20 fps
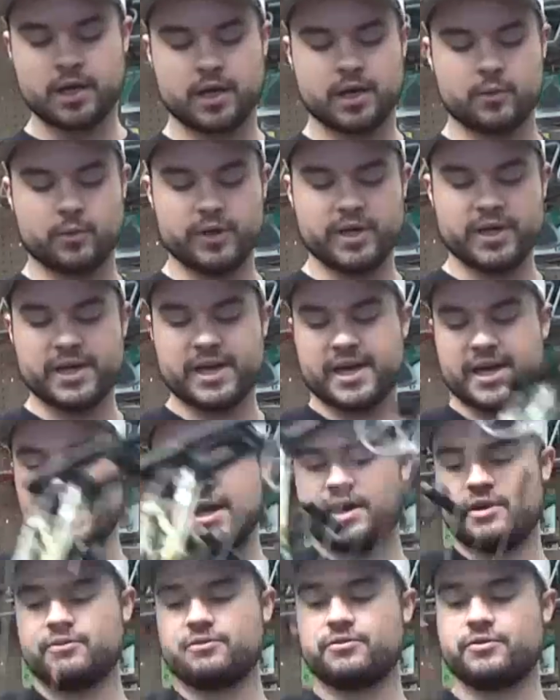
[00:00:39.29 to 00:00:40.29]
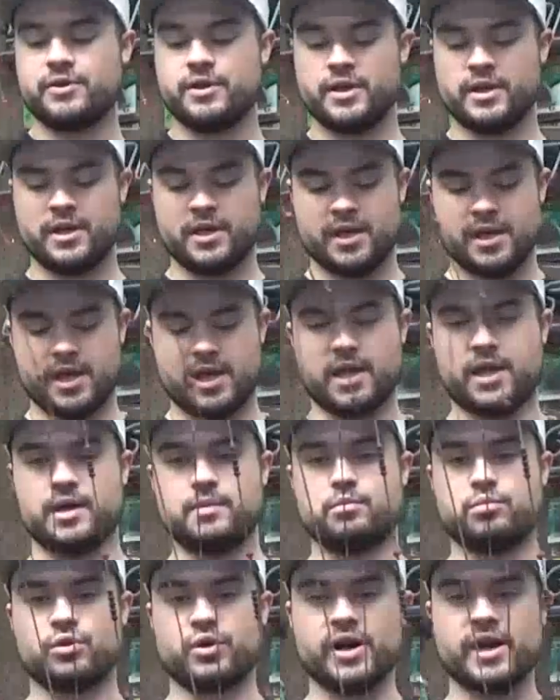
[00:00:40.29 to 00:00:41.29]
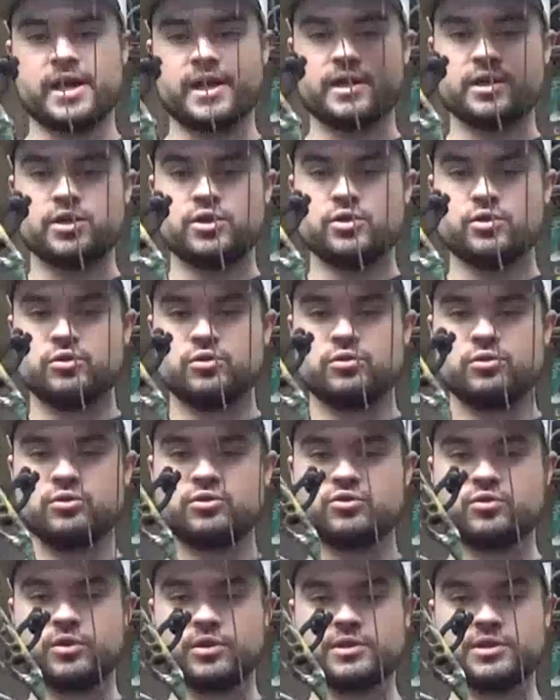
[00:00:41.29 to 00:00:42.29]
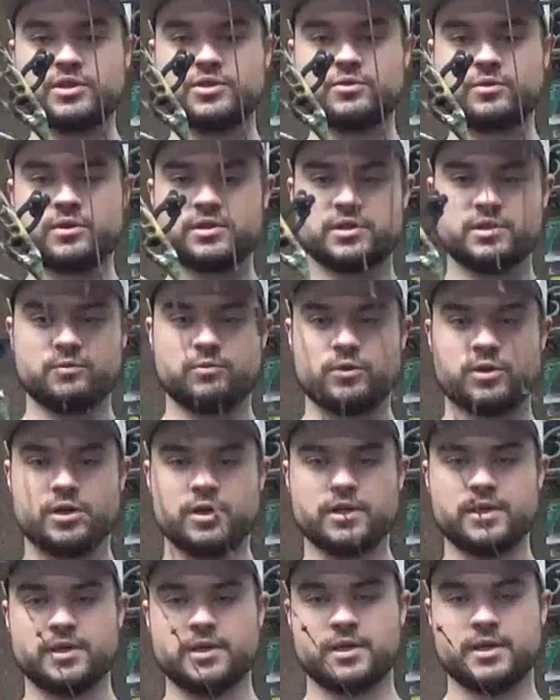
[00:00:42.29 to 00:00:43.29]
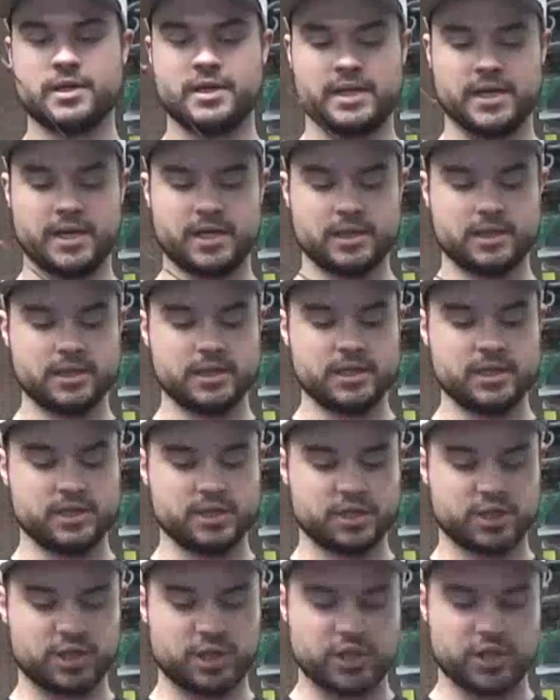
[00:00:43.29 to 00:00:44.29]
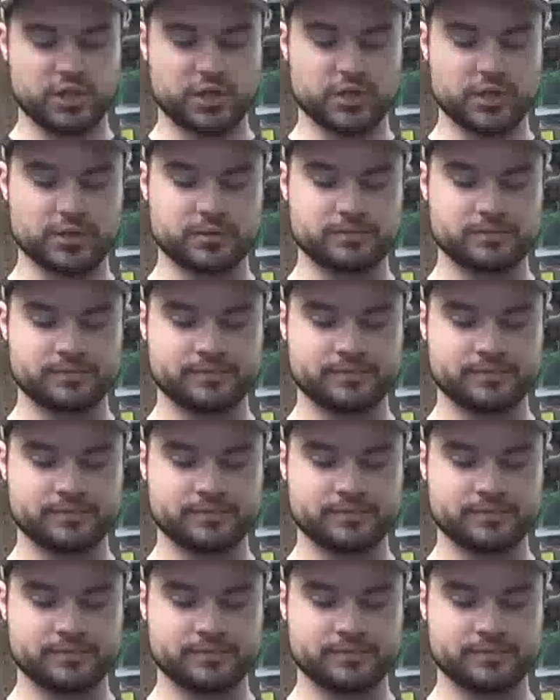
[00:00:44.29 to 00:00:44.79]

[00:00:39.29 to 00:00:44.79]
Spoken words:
We have a brand new 2021 Elite KURE.